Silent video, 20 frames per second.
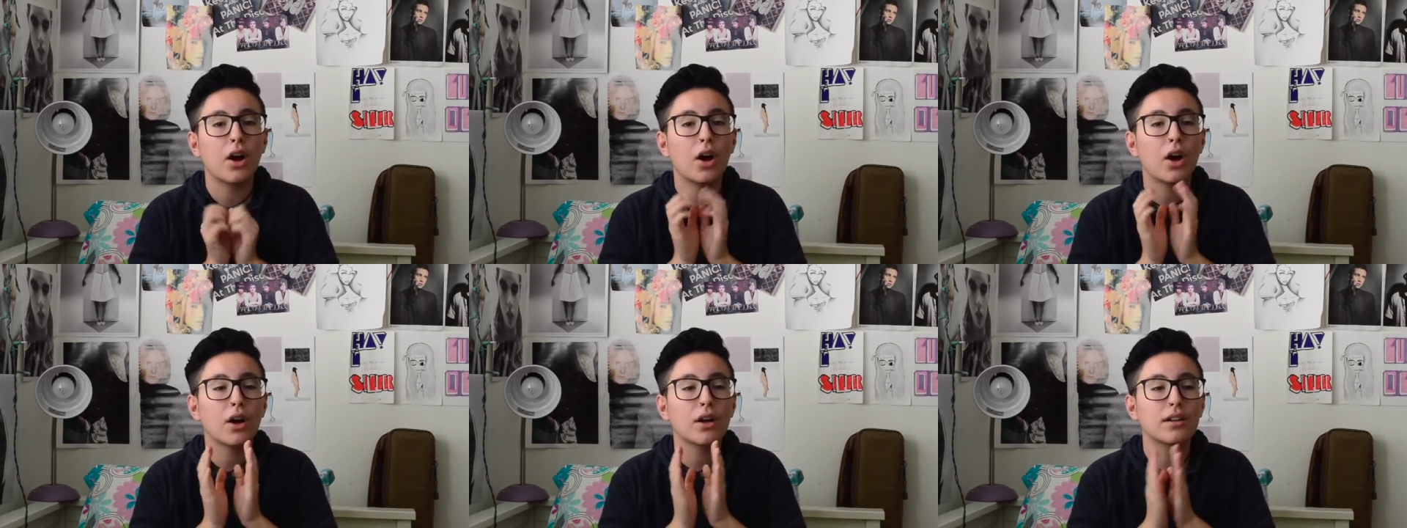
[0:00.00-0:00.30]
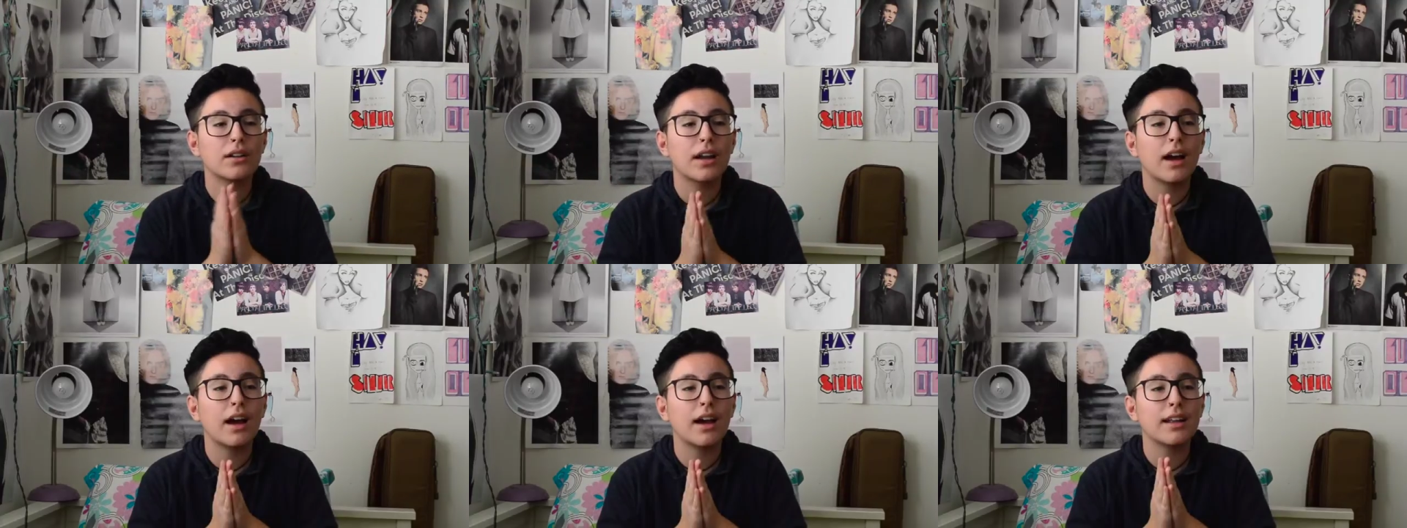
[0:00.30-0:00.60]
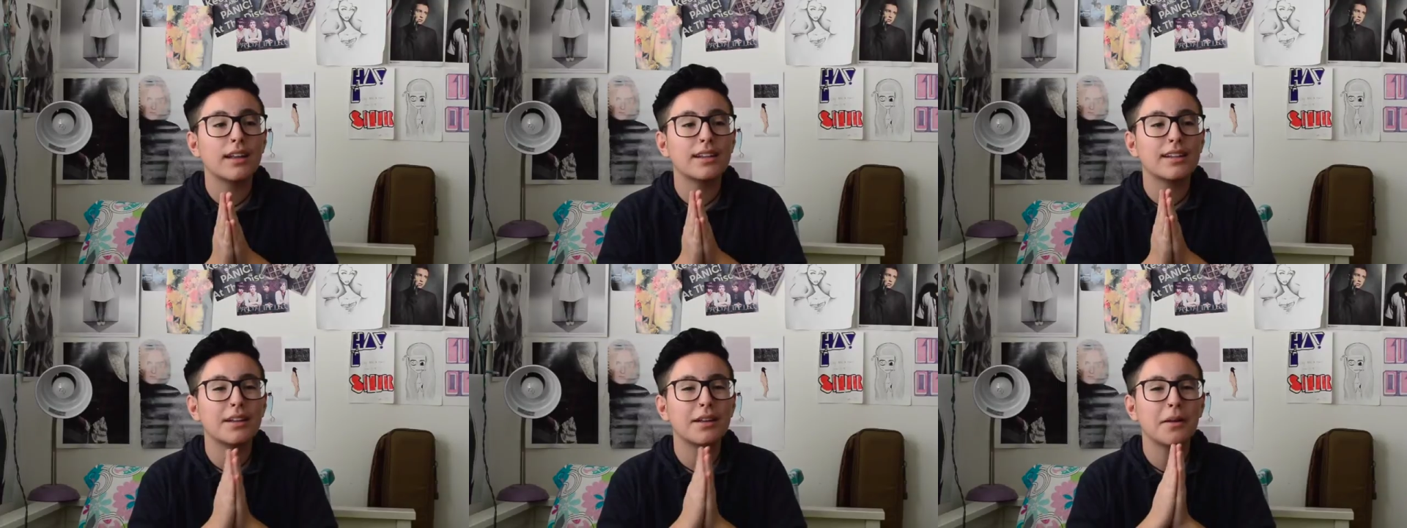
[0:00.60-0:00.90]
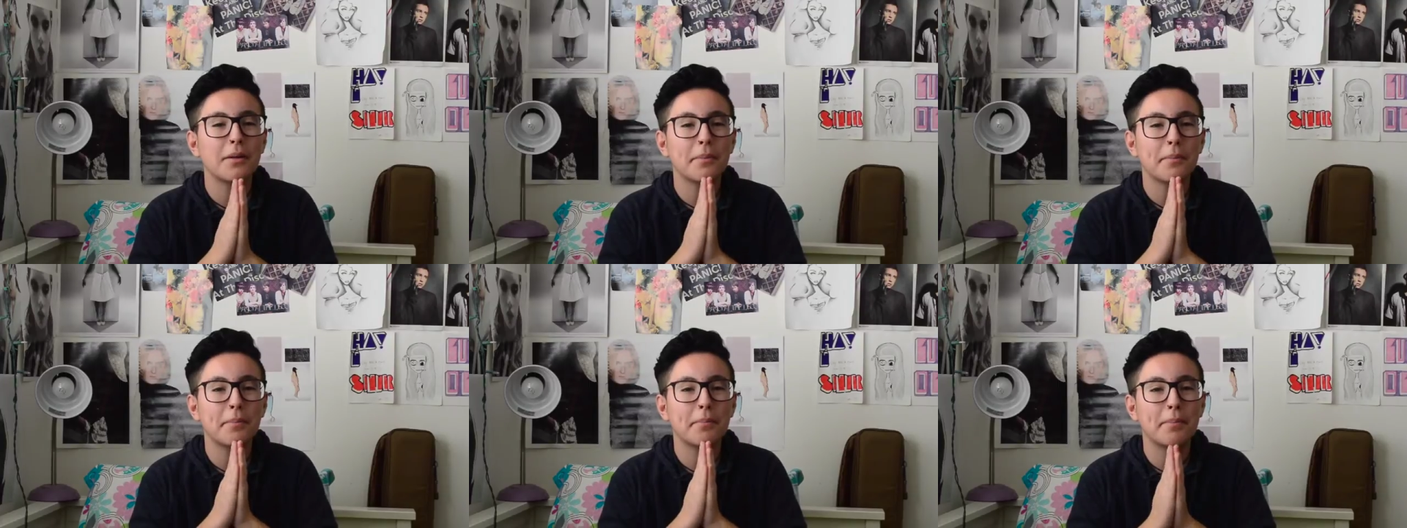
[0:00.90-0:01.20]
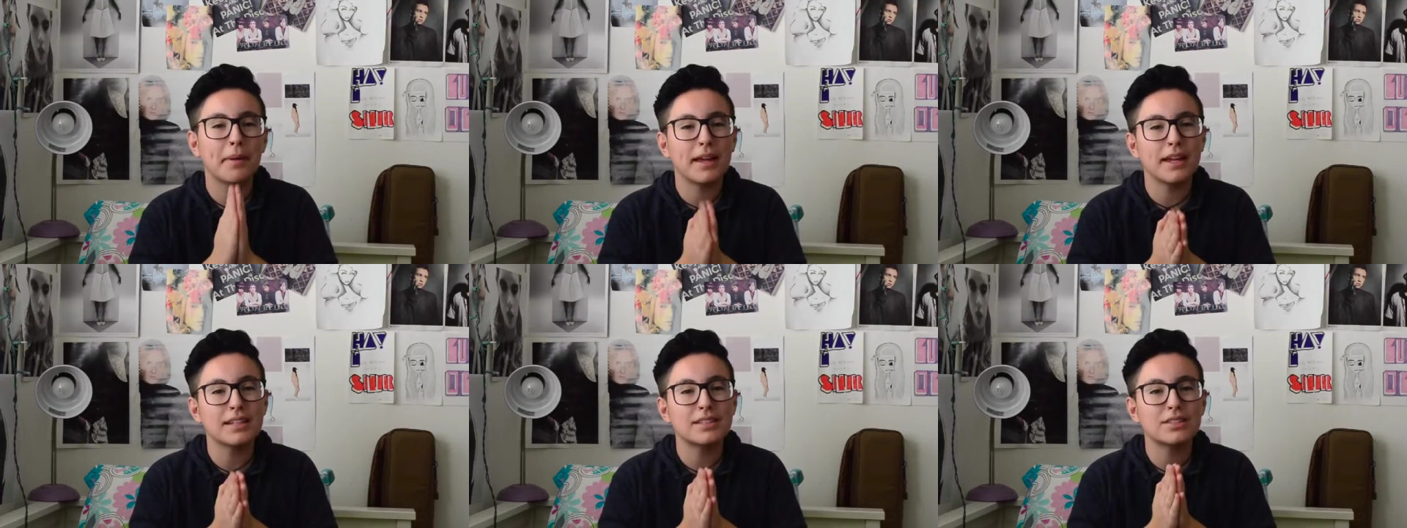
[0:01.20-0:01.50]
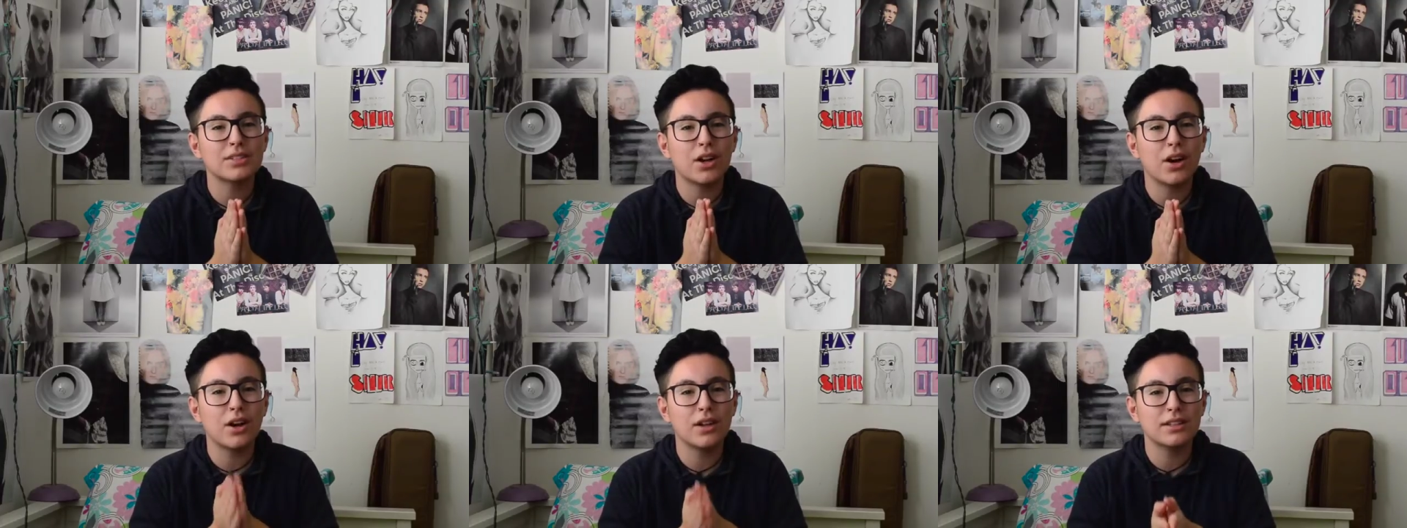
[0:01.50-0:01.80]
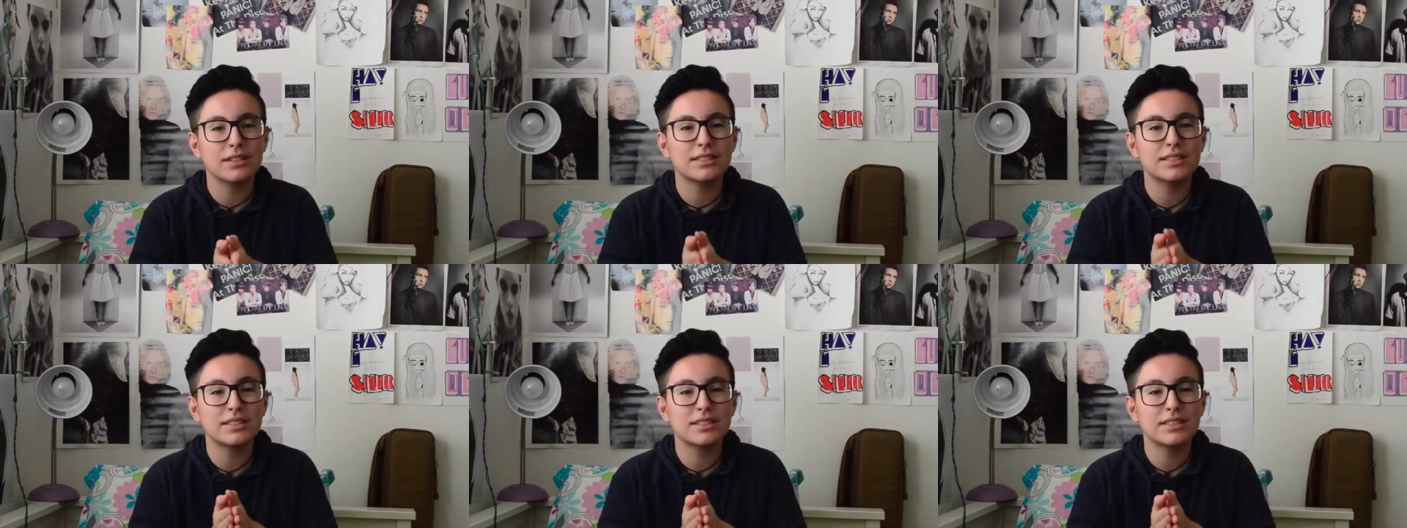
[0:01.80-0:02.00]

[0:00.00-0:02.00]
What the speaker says: are not based on